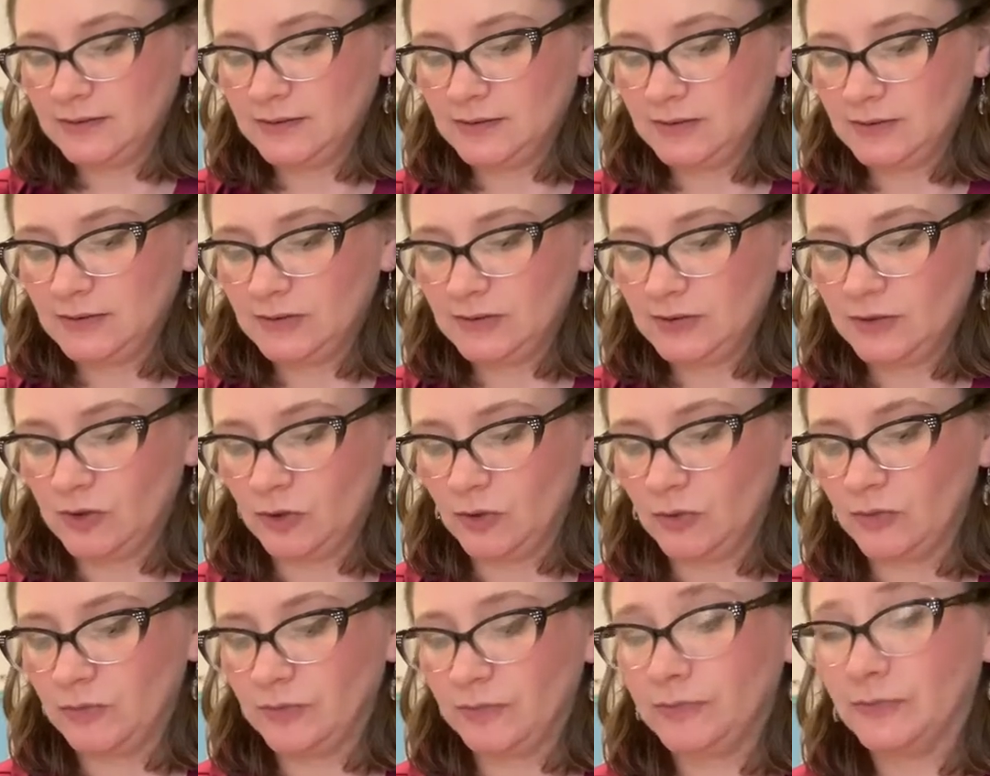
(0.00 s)

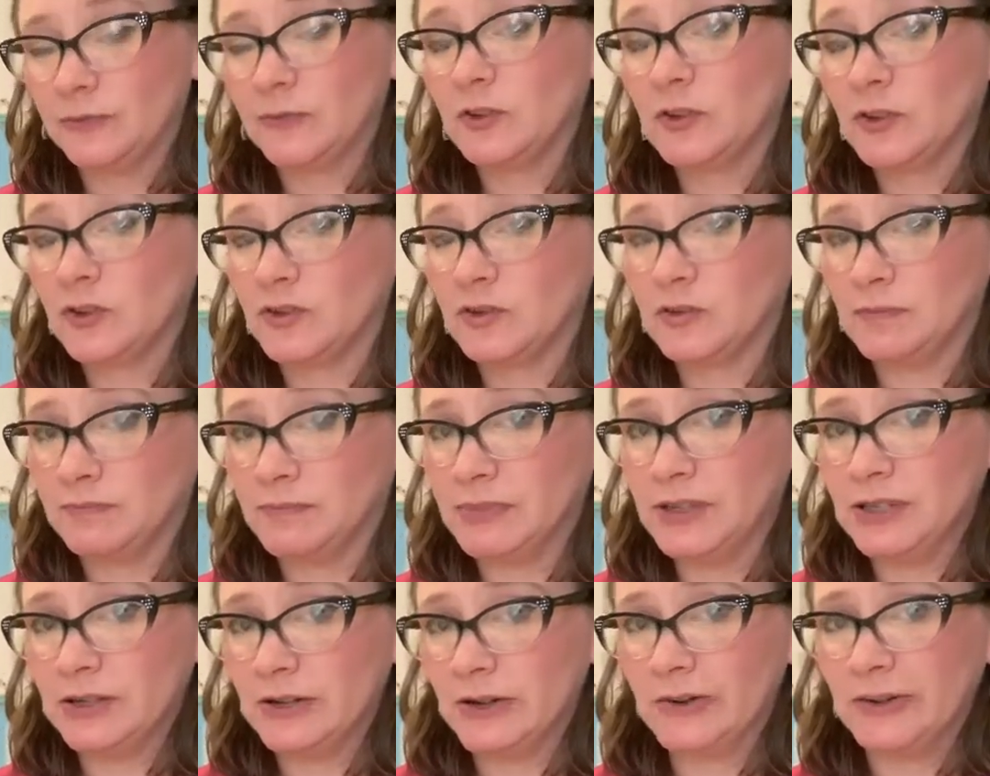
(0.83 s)
So just
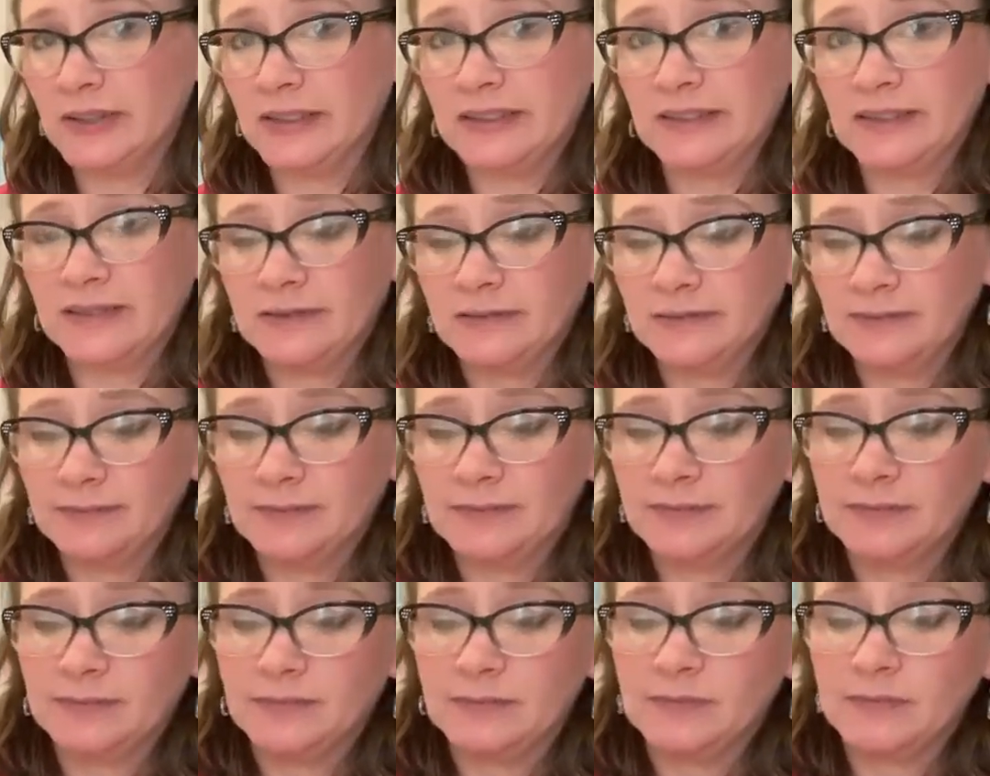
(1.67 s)
be noted,
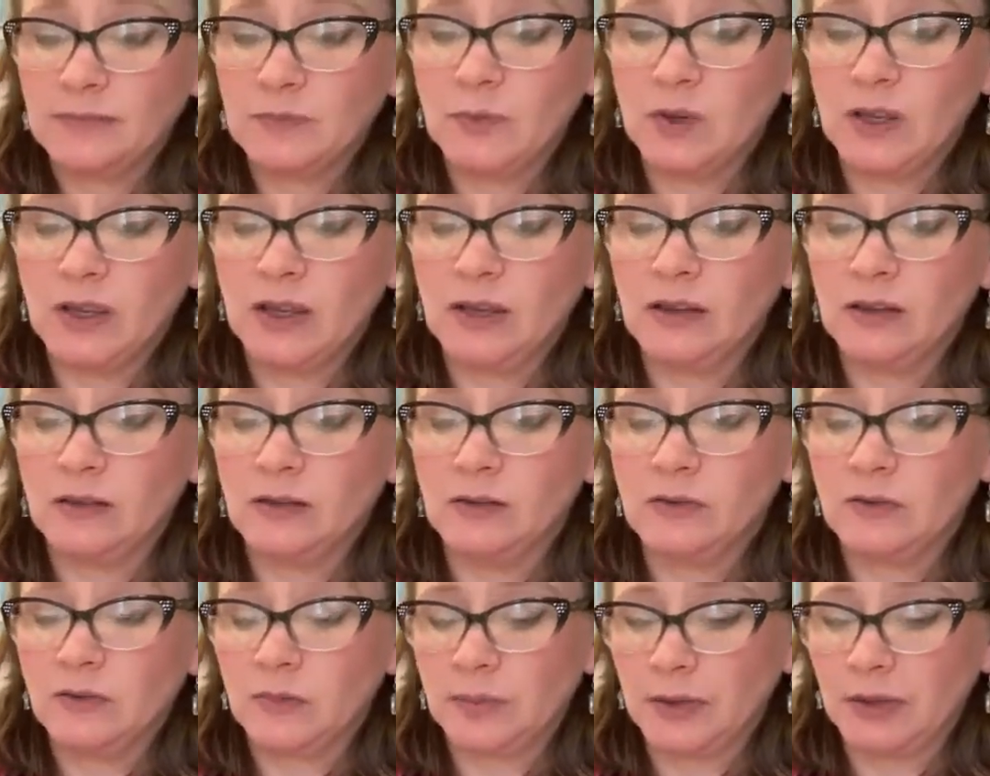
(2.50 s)
we can't
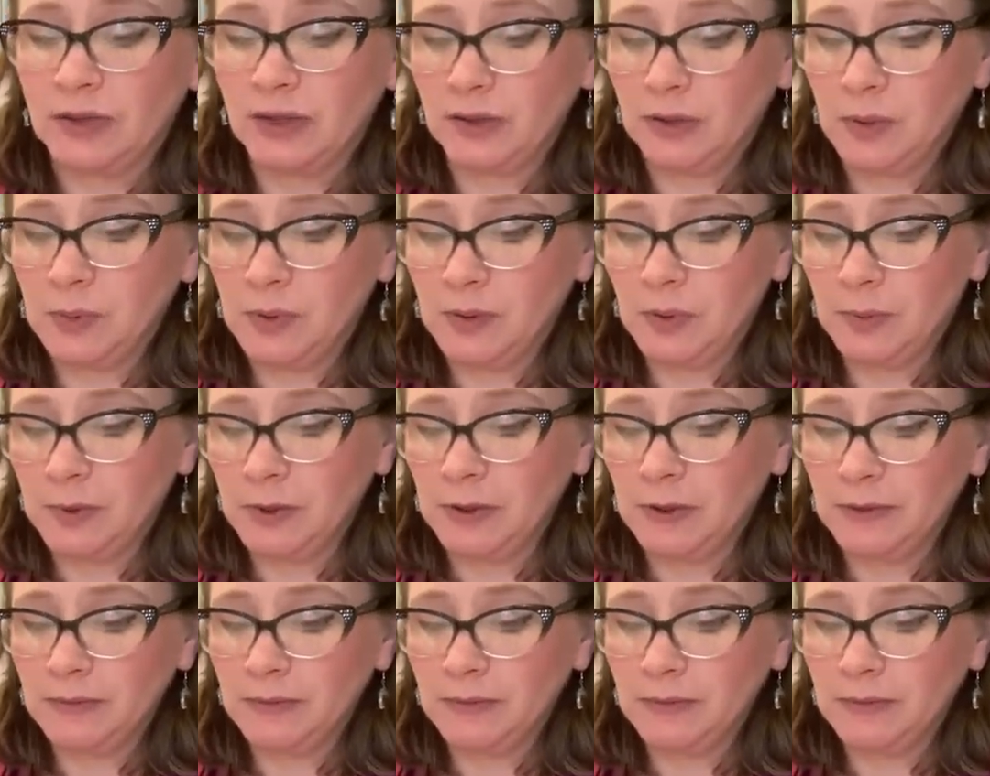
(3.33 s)
use sparkly paper.